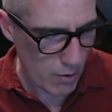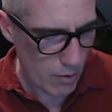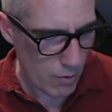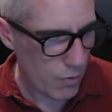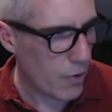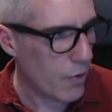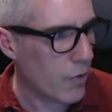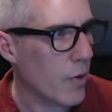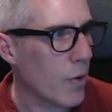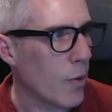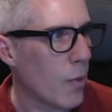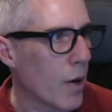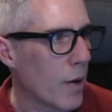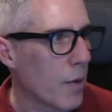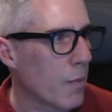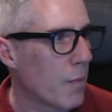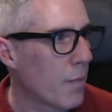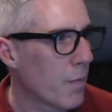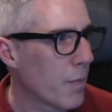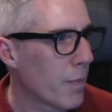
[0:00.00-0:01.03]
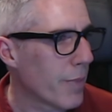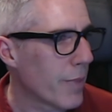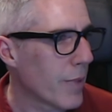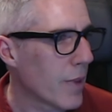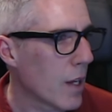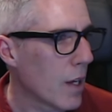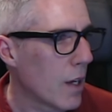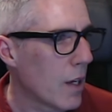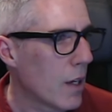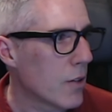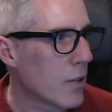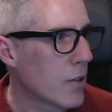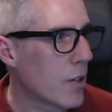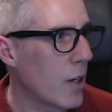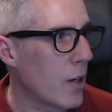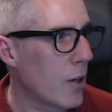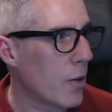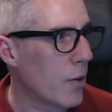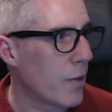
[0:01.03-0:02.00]
51?
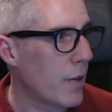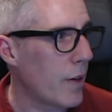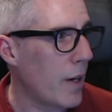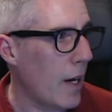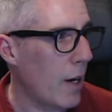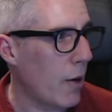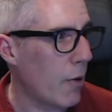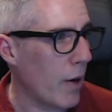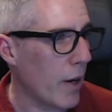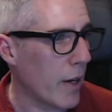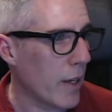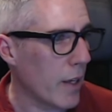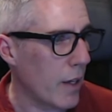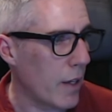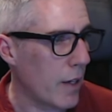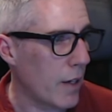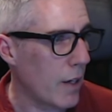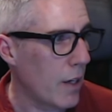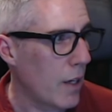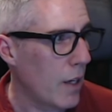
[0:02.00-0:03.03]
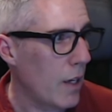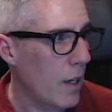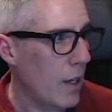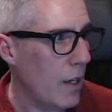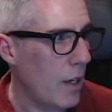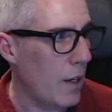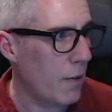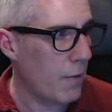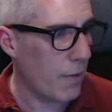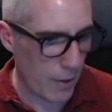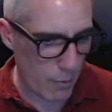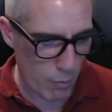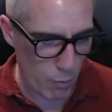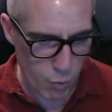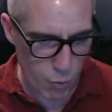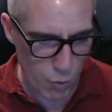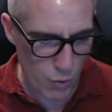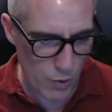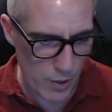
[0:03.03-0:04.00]
So now I can, if I
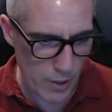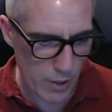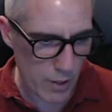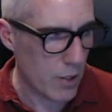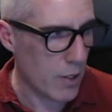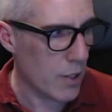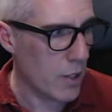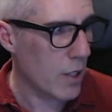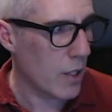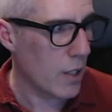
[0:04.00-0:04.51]
print